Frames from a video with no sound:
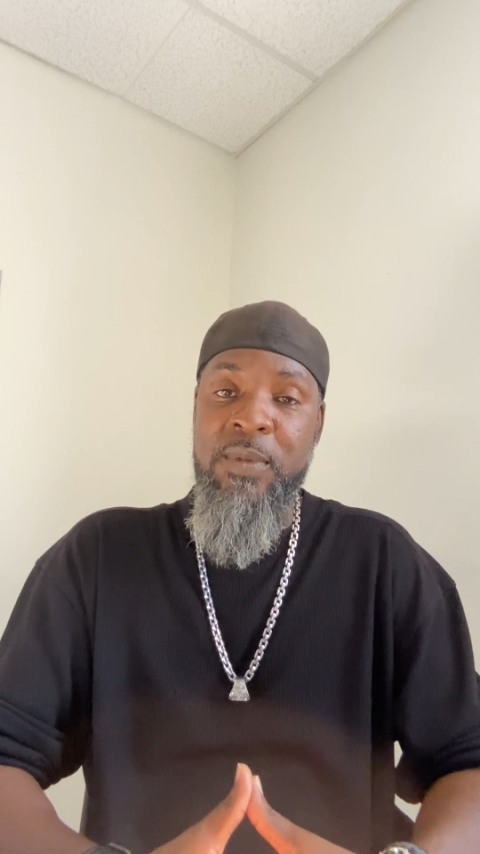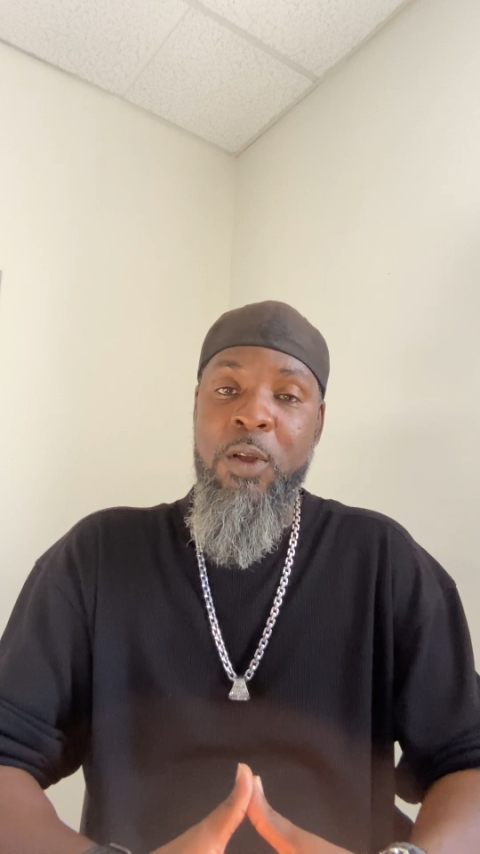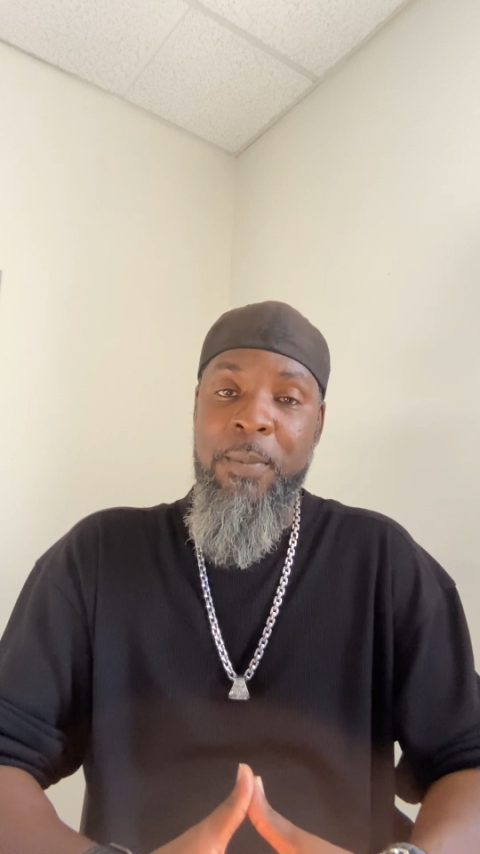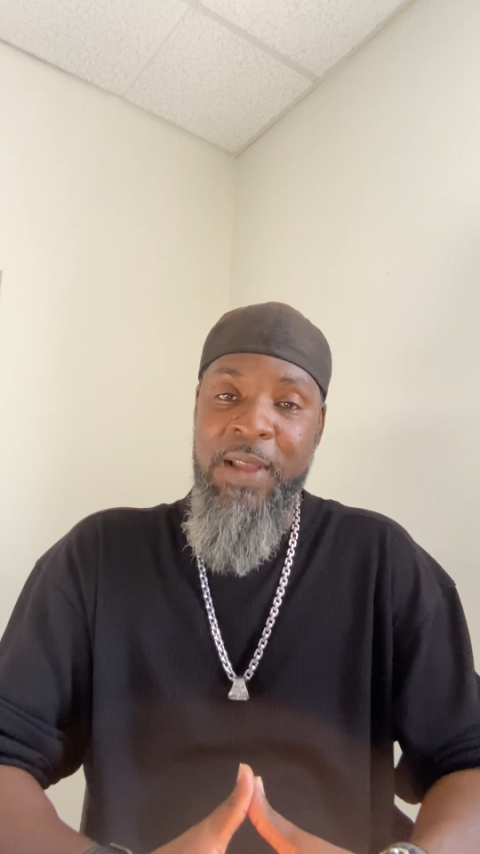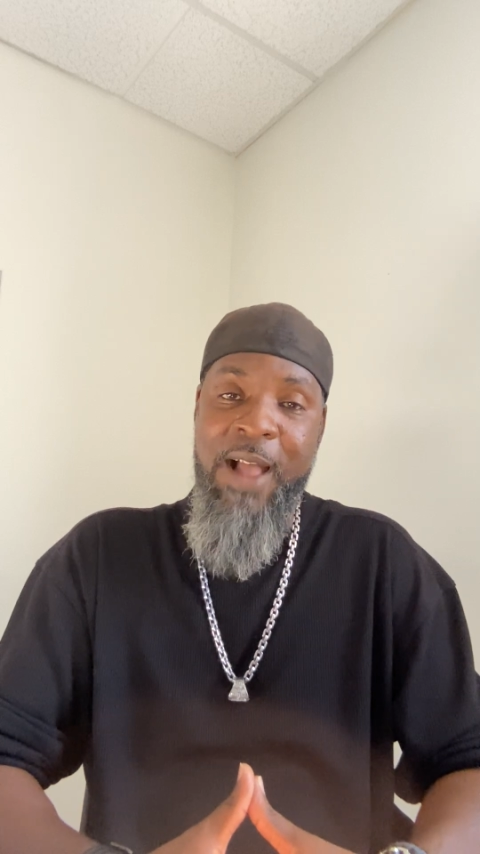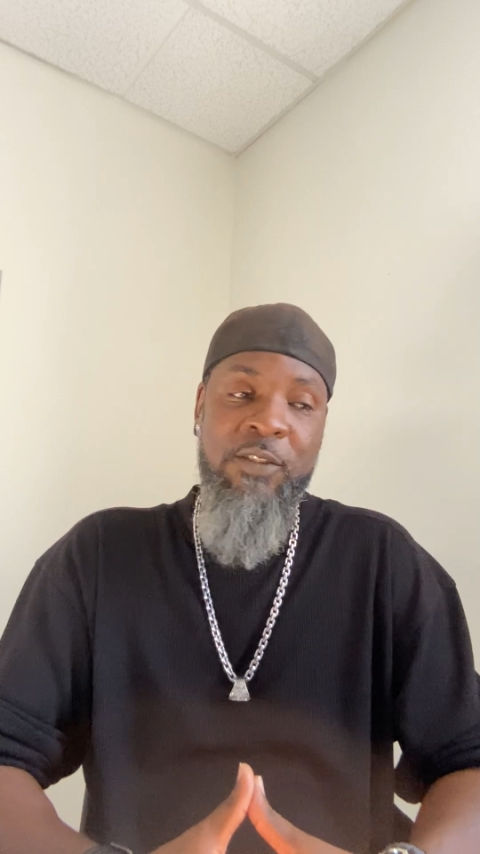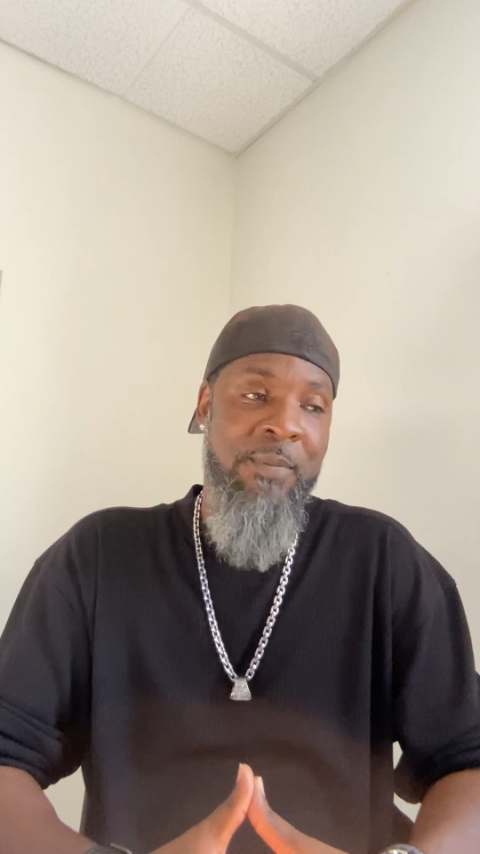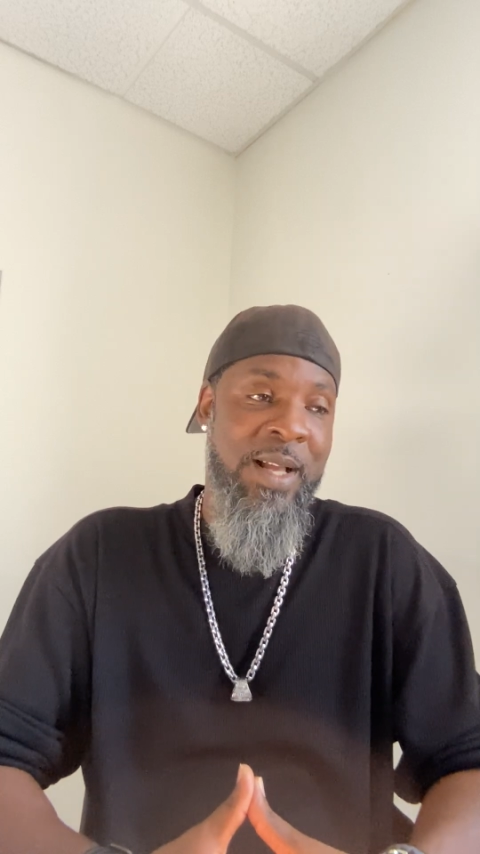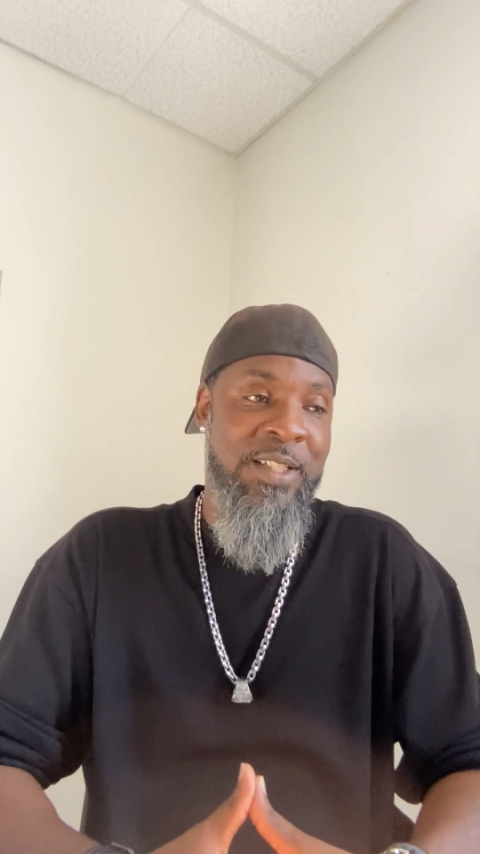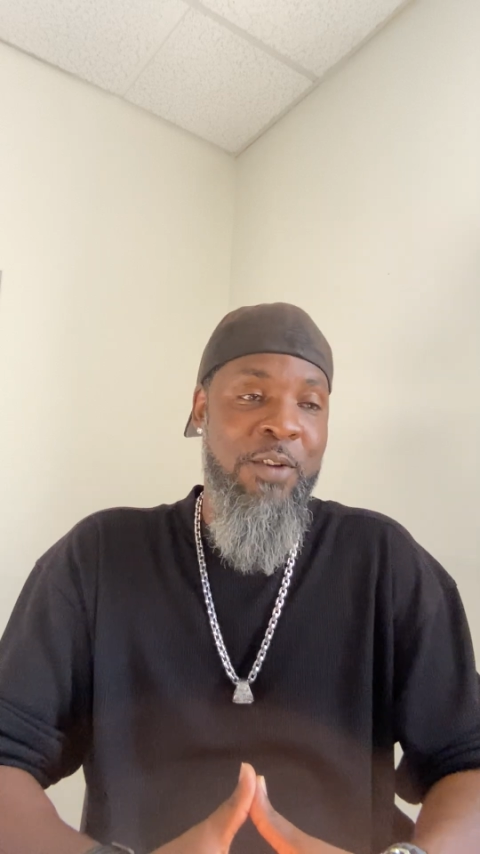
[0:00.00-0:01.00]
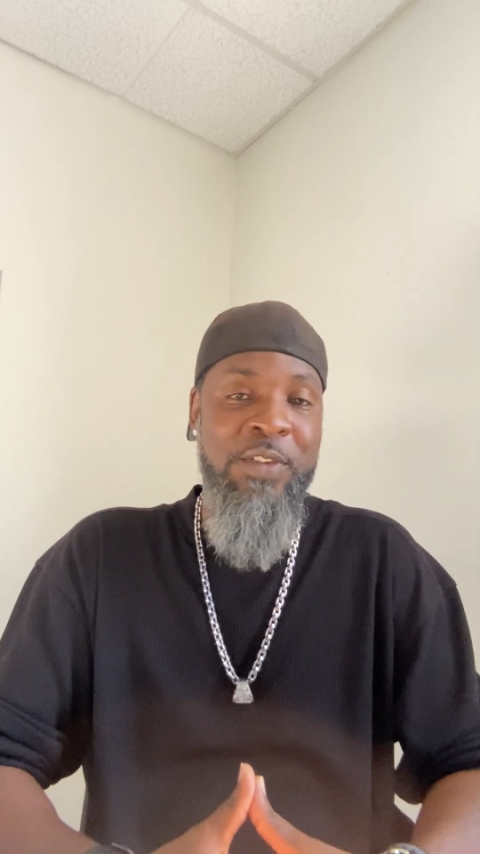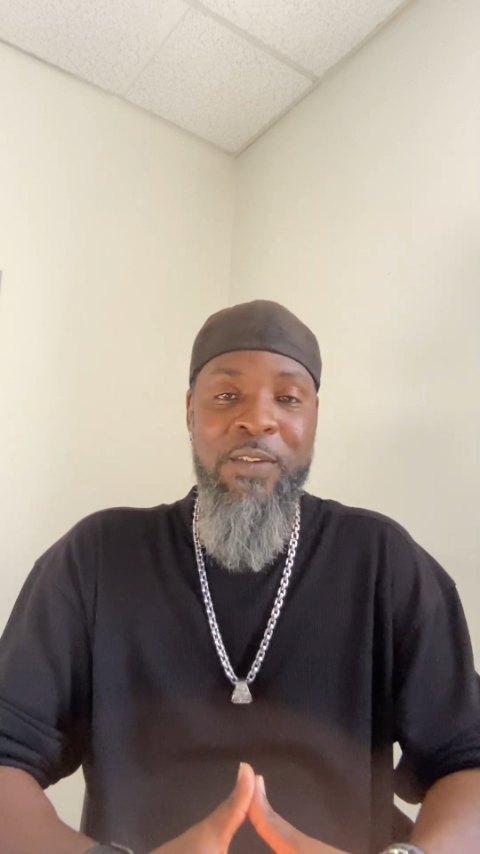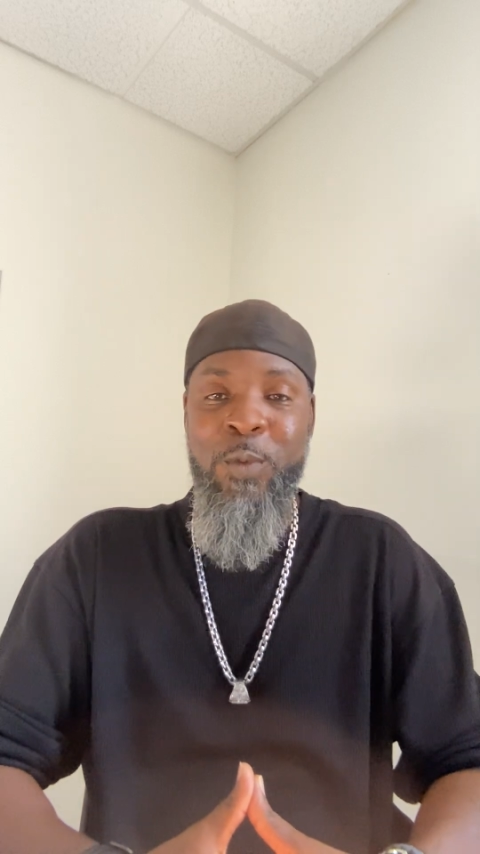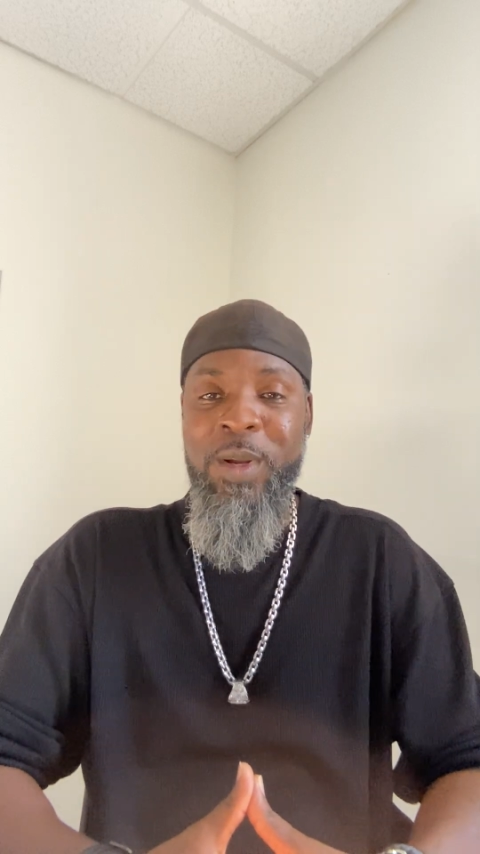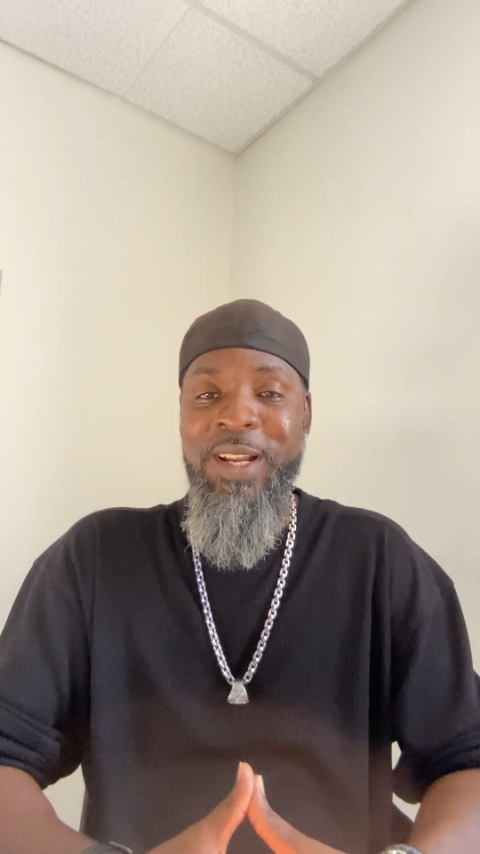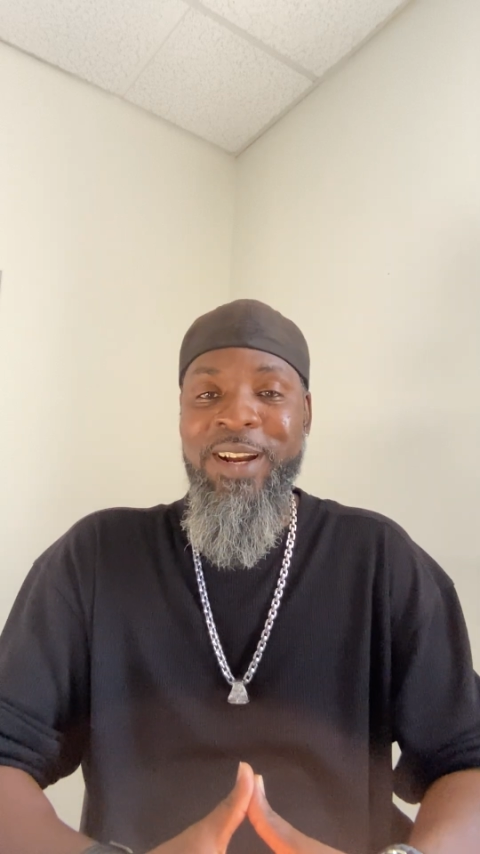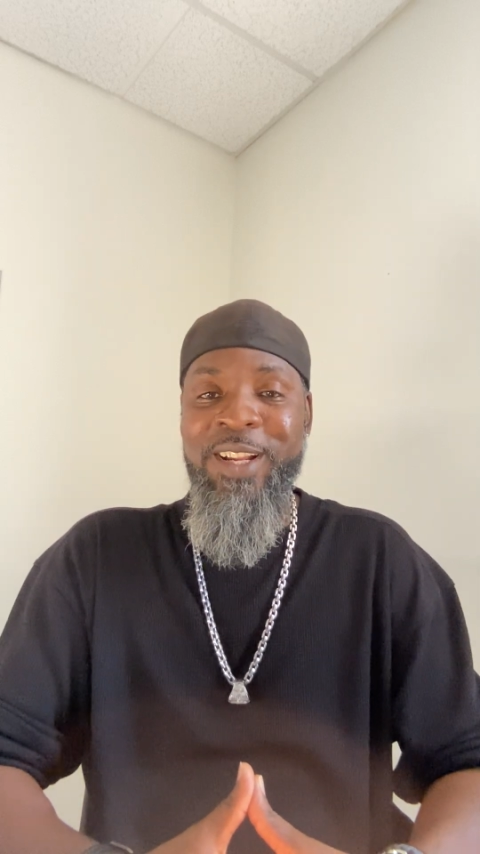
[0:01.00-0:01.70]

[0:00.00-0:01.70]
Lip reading: on behalf of myself and everyone here,